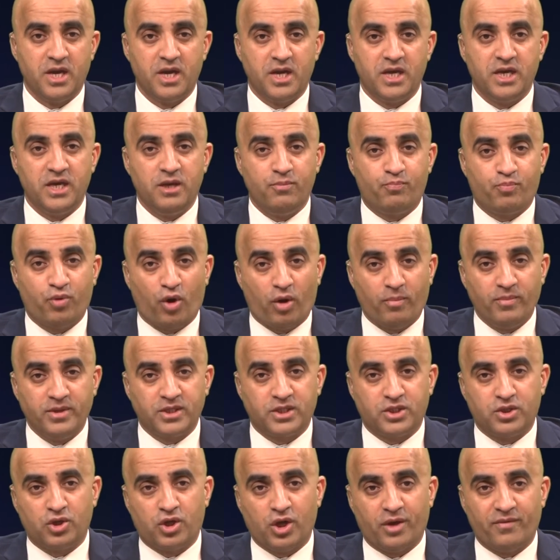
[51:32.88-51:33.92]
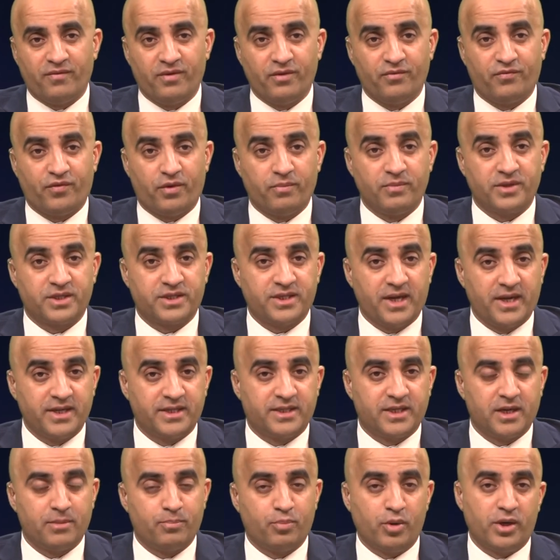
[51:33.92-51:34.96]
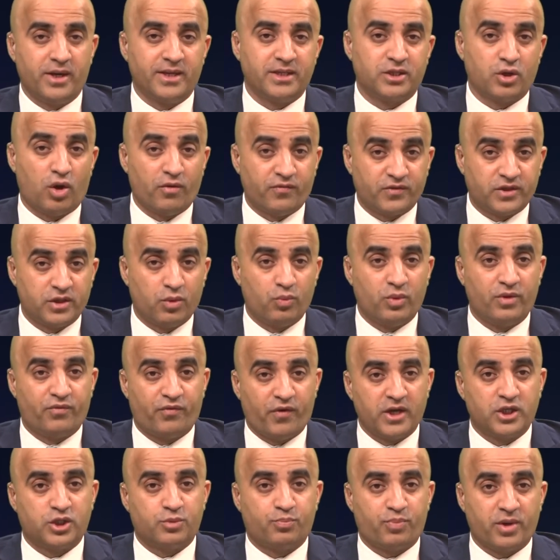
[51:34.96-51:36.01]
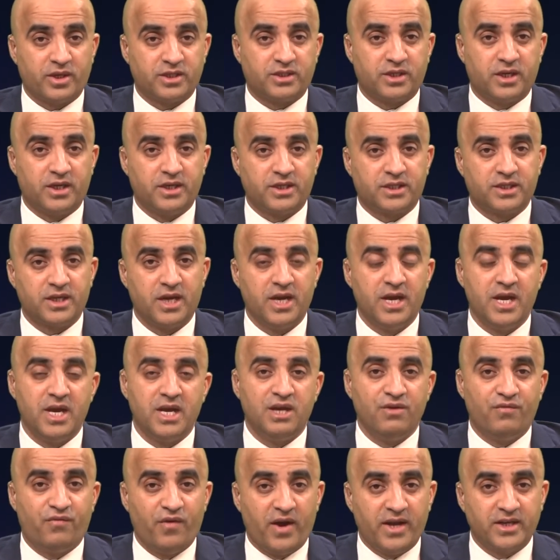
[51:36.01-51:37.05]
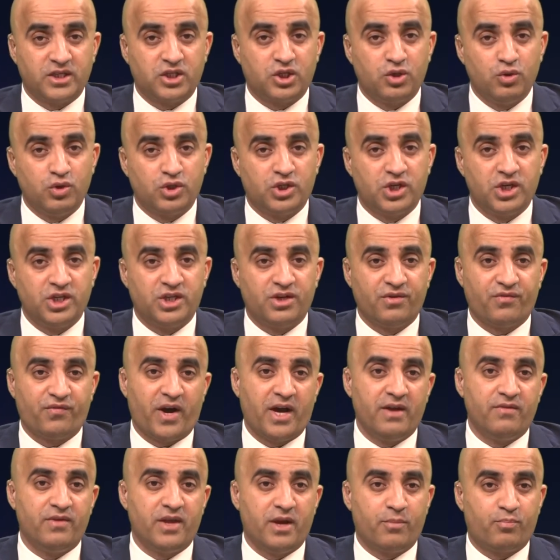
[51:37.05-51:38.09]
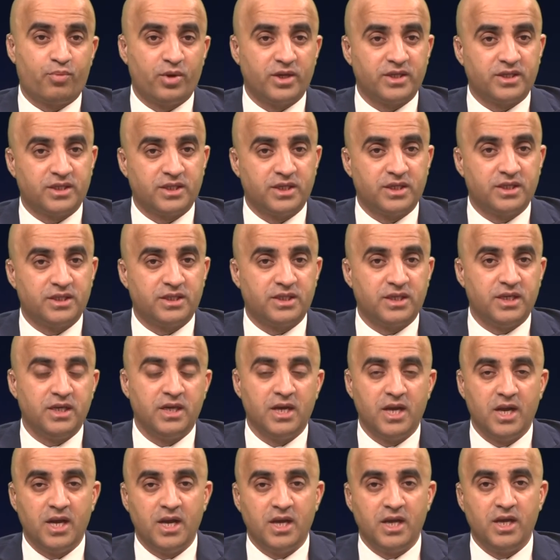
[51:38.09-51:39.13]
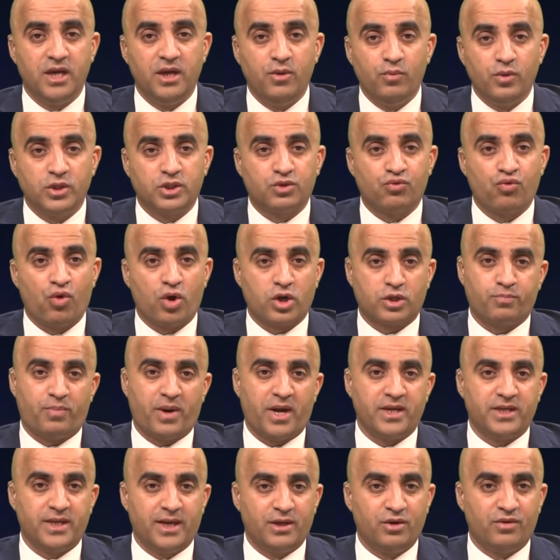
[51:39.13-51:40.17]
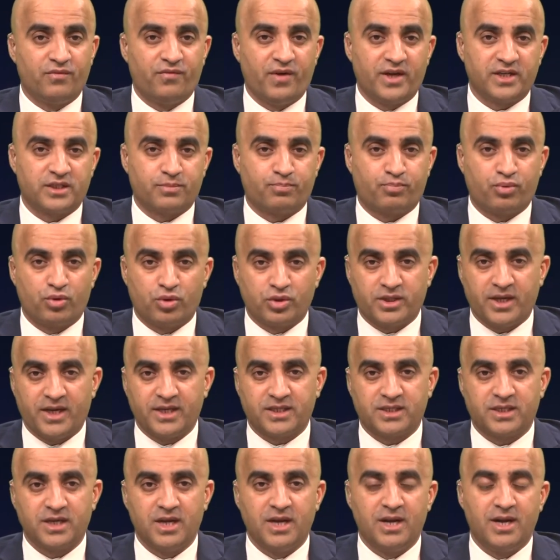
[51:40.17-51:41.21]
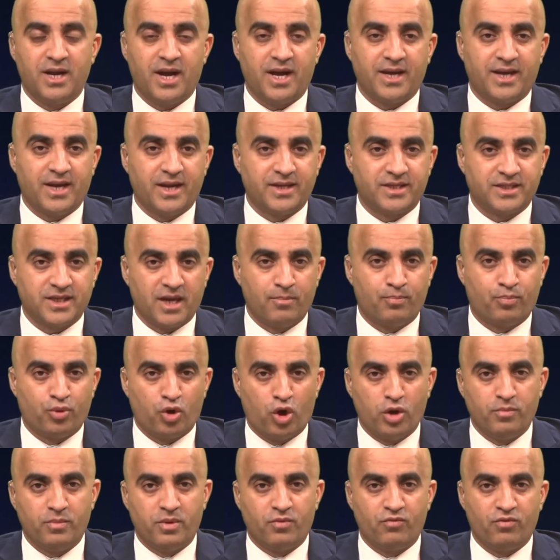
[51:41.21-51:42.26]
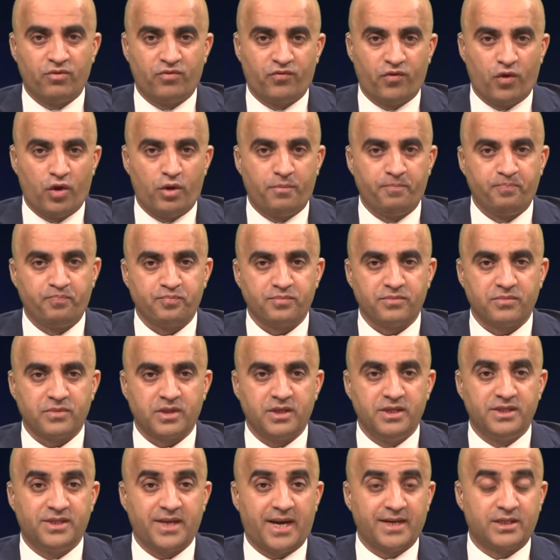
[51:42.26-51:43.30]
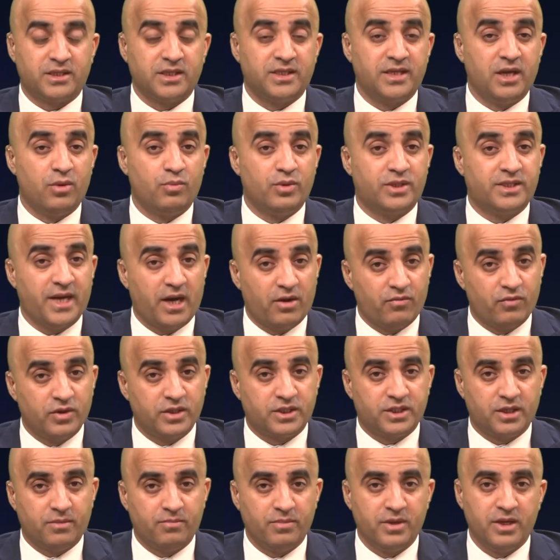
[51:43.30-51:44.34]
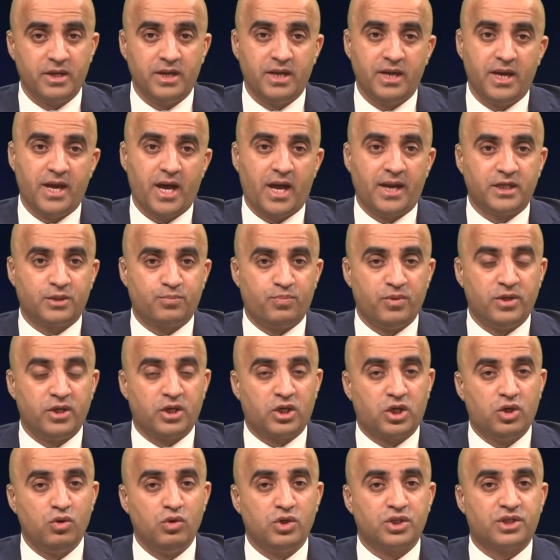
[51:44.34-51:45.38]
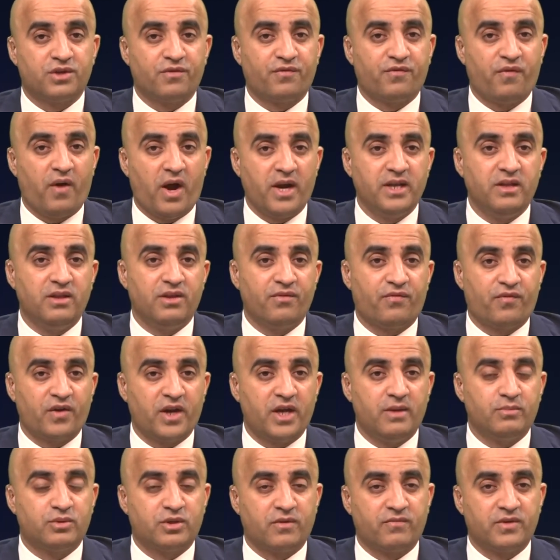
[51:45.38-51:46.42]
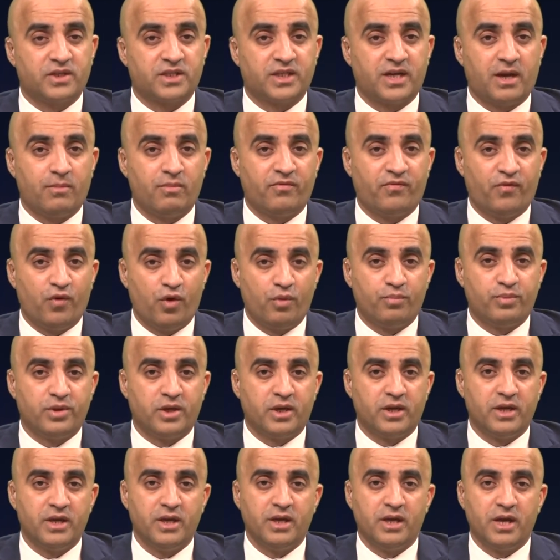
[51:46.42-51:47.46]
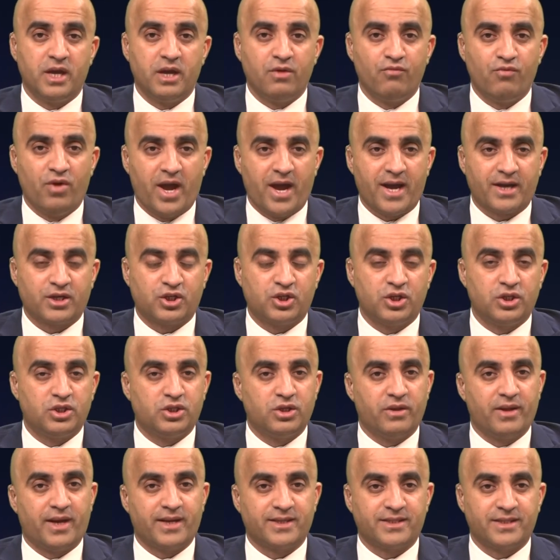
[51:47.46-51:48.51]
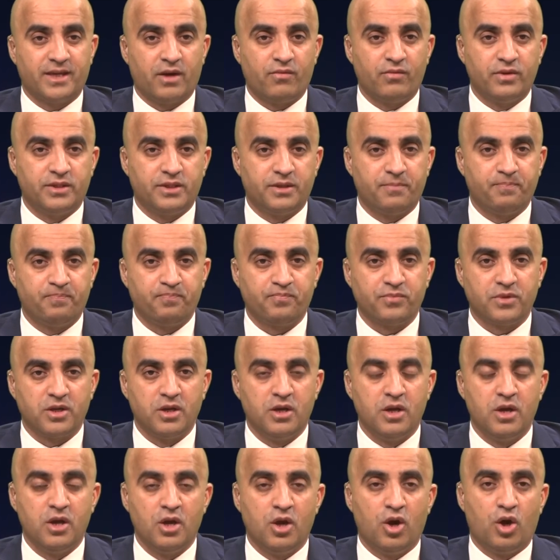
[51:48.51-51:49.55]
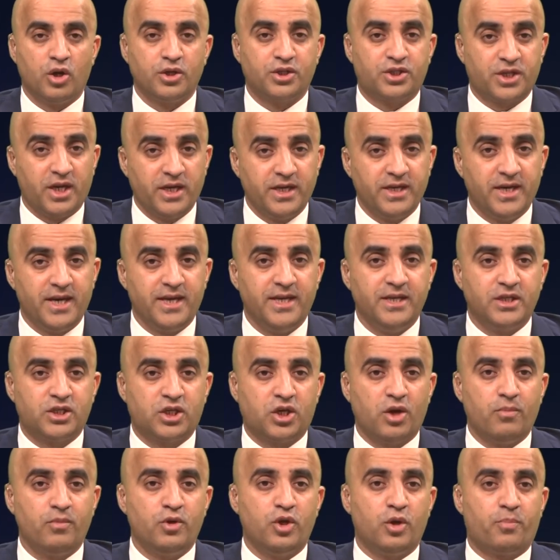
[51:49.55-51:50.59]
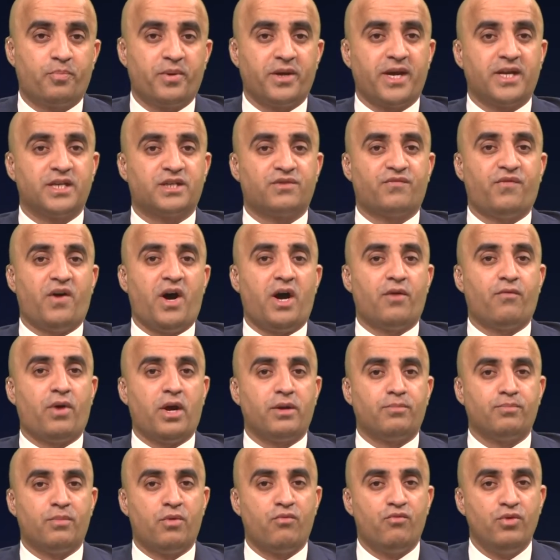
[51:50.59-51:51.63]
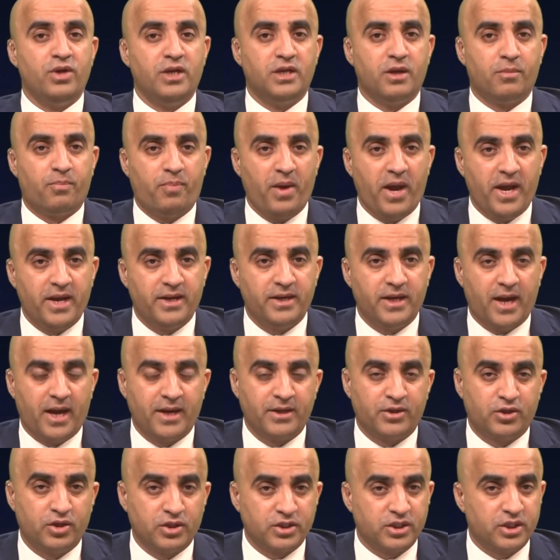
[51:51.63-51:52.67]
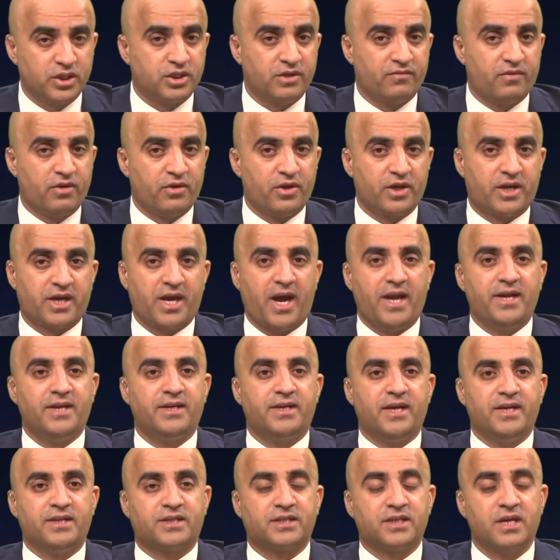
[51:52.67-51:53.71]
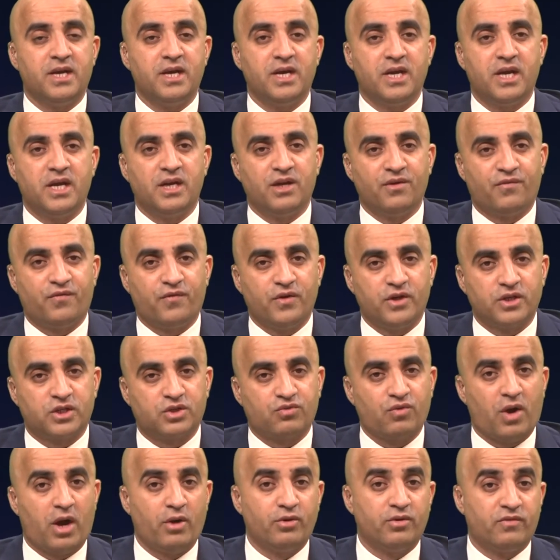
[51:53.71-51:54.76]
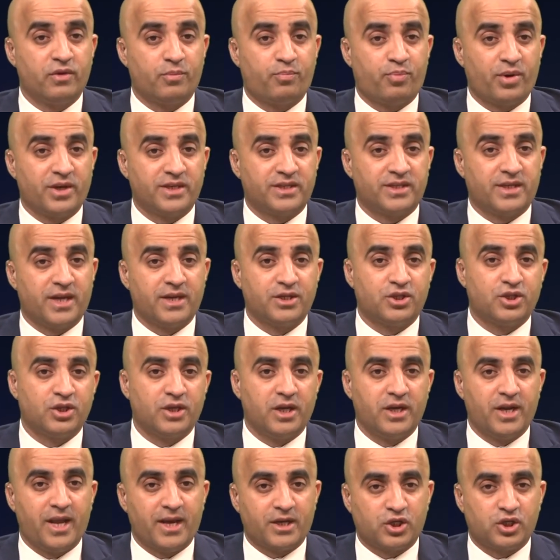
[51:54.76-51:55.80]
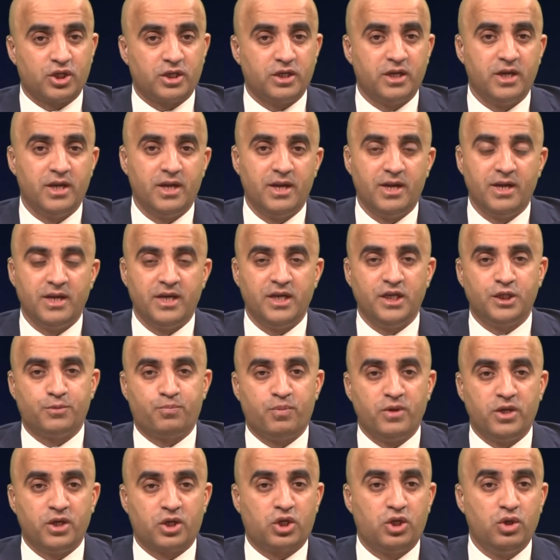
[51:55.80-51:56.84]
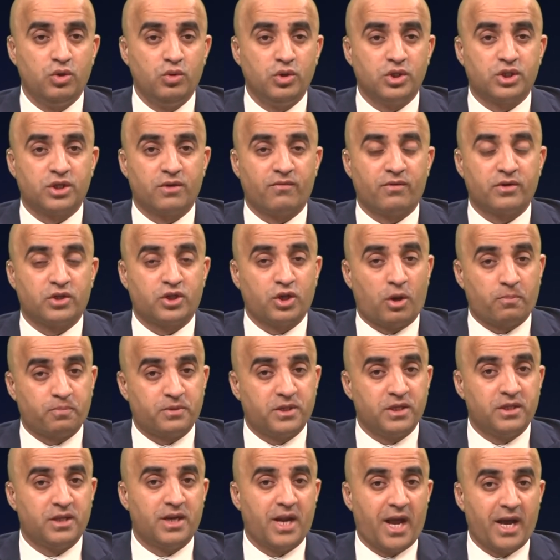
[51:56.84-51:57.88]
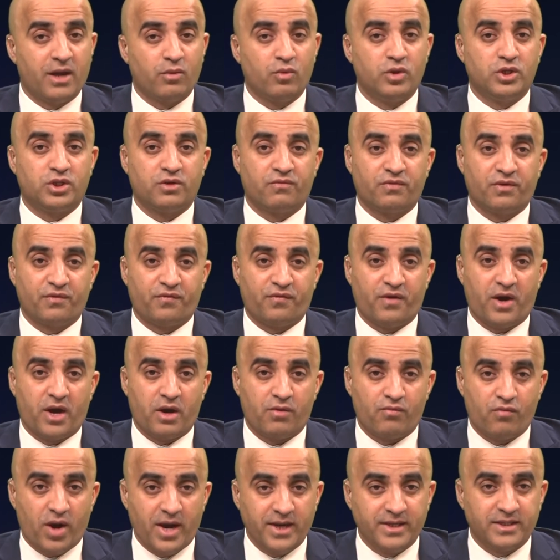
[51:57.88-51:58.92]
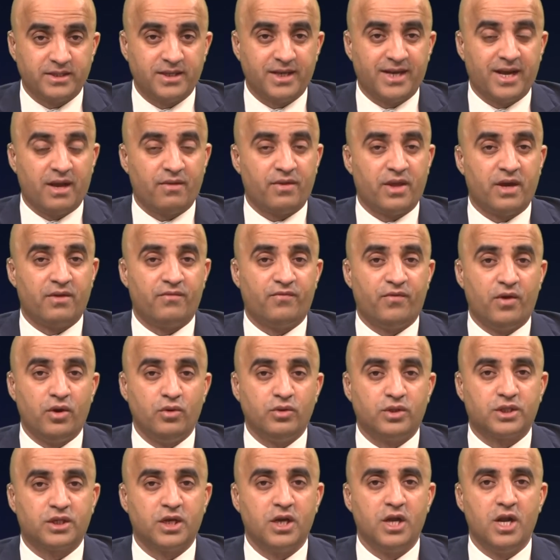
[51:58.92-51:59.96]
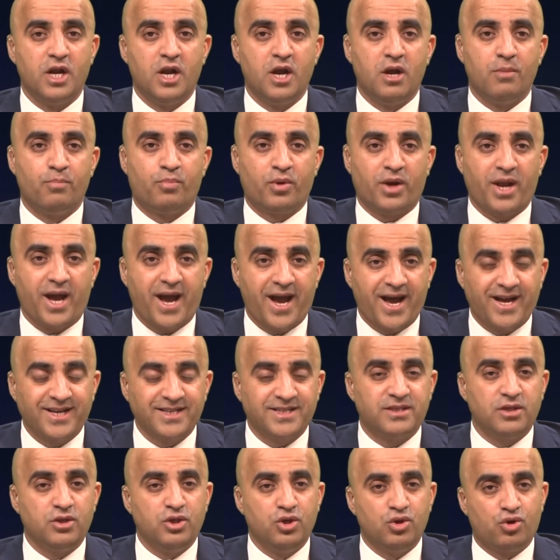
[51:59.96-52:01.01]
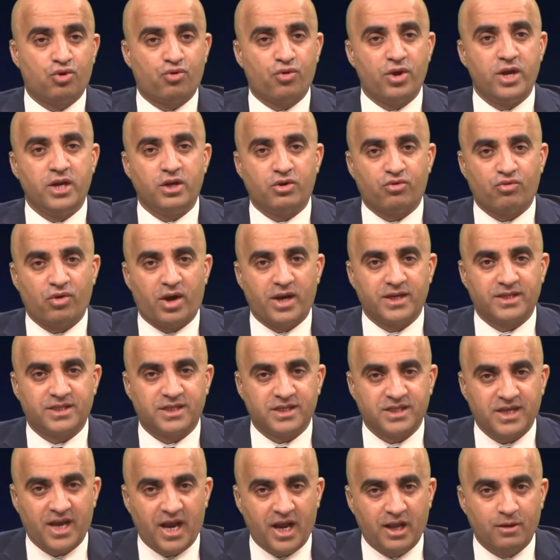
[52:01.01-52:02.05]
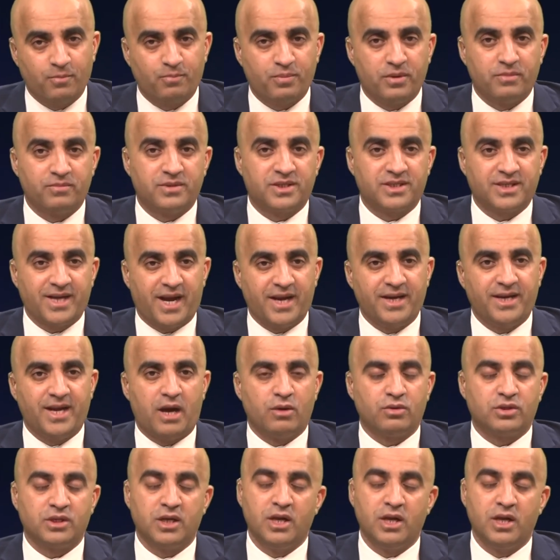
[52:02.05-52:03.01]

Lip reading: He promised to govern from the centre, but as often with French presidents, events usually define their presidency. He was rocked by yellow vest protests against employment reform. He's had to deal with terrorism and has been accused of fanning the flames of Islamophobia in reaction to that terrorism. On Sunday, he's coming up against far-right Marine Le Pen and dozens of other candidates in the first round of the presidential election. He's been accused of adopting the language of the far right to get their votes. But has the Ukraine crisis helped him stand out